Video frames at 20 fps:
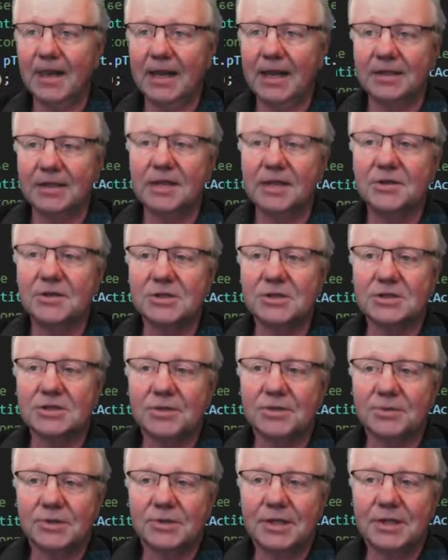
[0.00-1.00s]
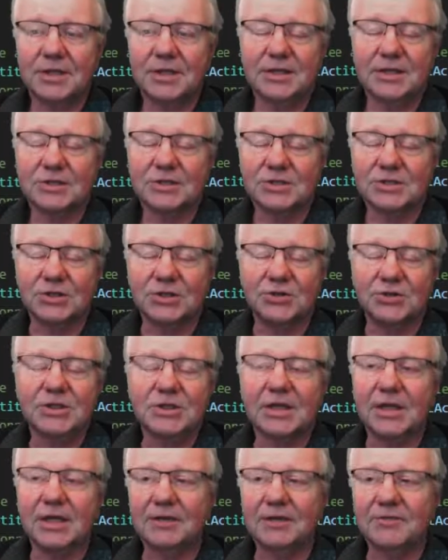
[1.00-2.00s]
Then there's
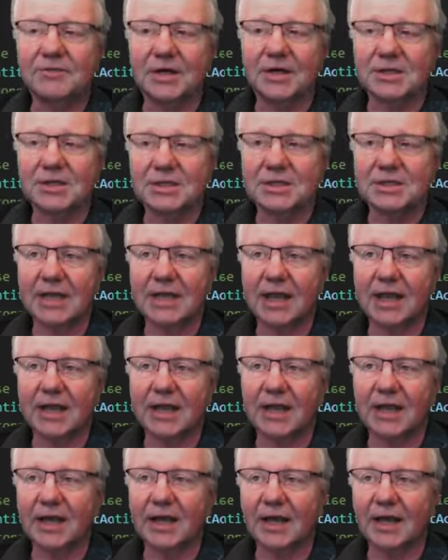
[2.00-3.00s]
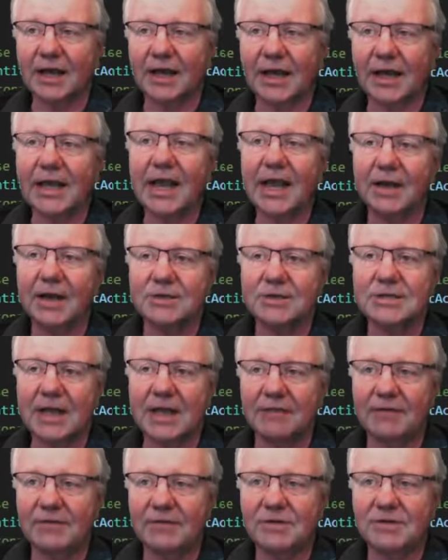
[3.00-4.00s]
utility functions, like accounts
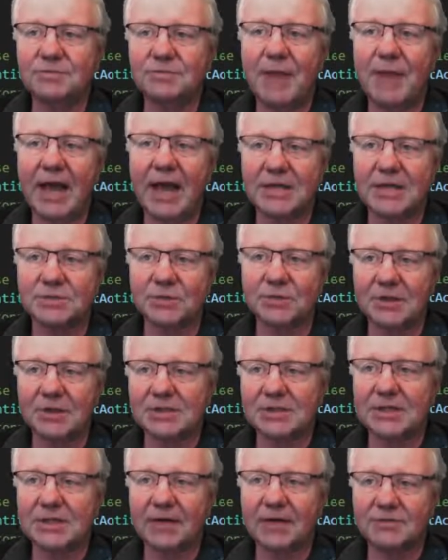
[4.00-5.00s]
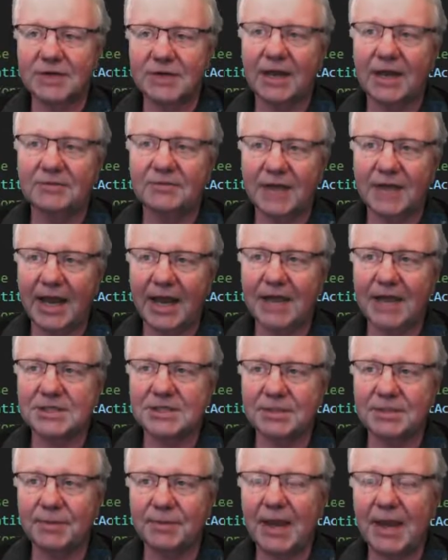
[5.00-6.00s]
have these password stuff, so you have to hash
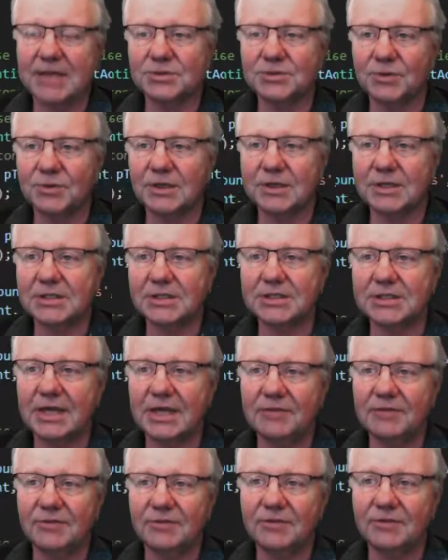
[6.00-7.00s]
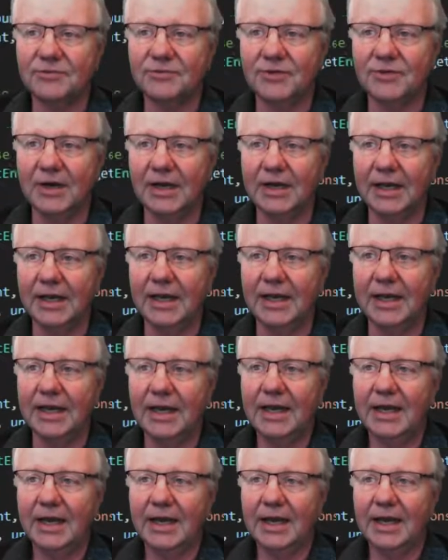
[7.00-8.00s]
the password and save it funnily.
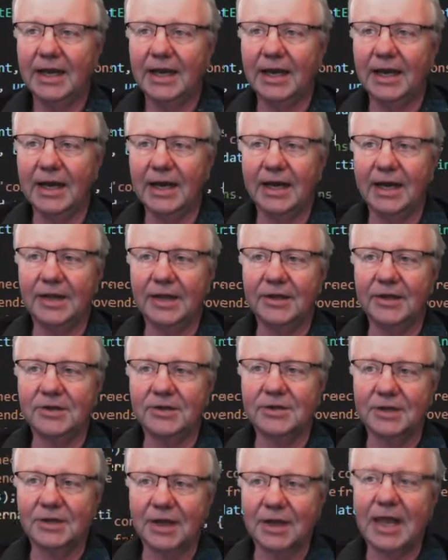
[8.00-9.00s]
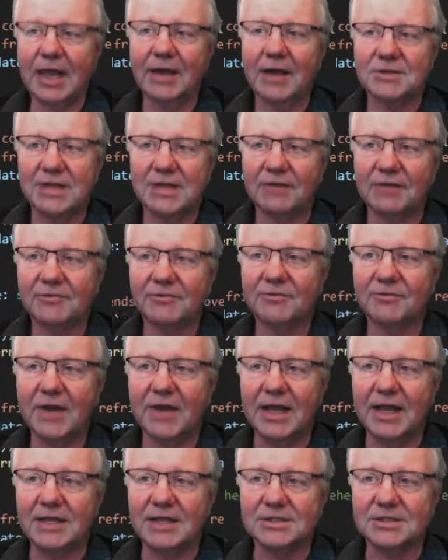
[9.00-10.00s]
The accounts have
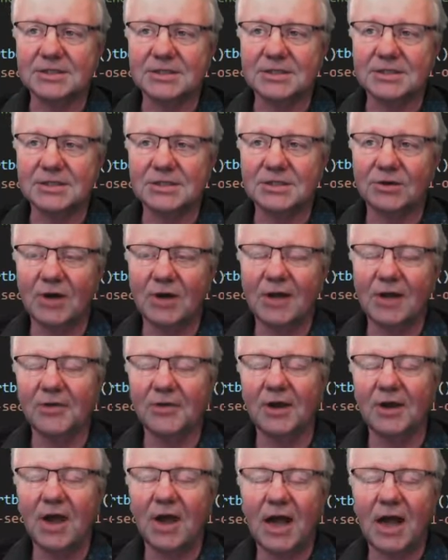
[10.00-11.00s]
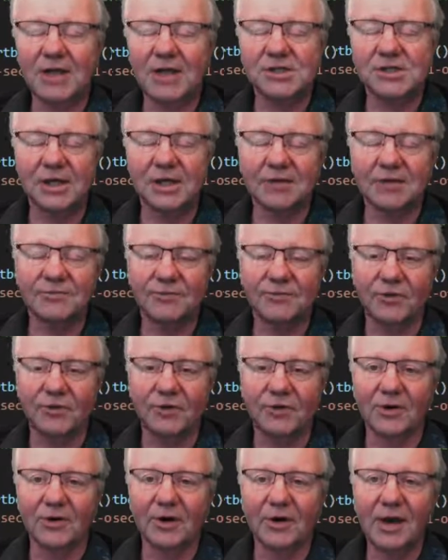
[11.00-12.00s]
friends, and so all the logic
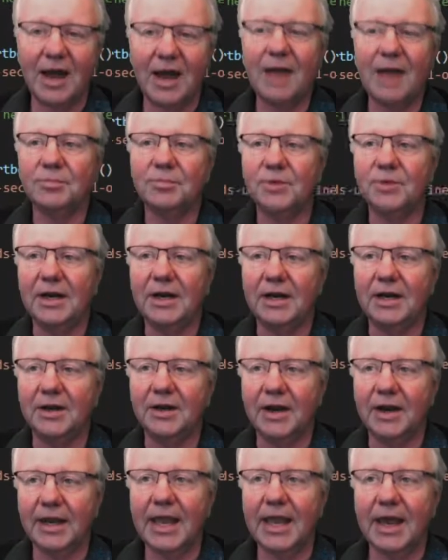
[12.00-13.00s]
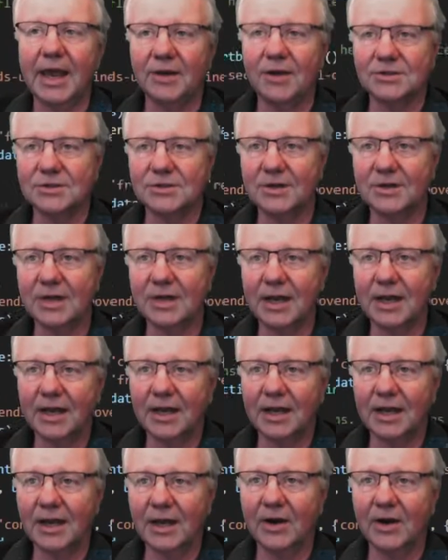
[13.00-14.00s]
for operating on accounts are
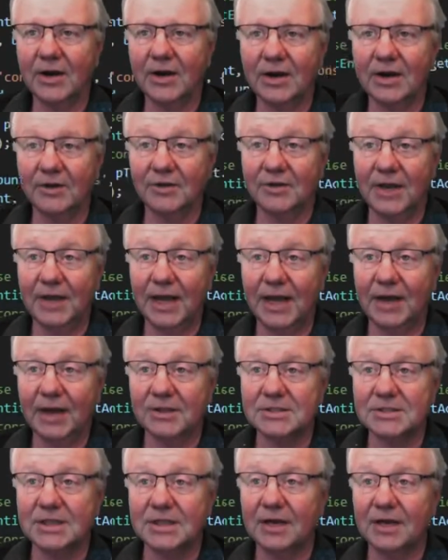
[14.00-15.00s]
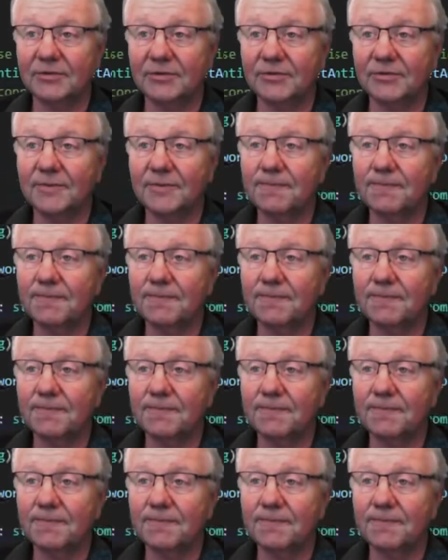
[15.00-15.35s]
here in the account stuff.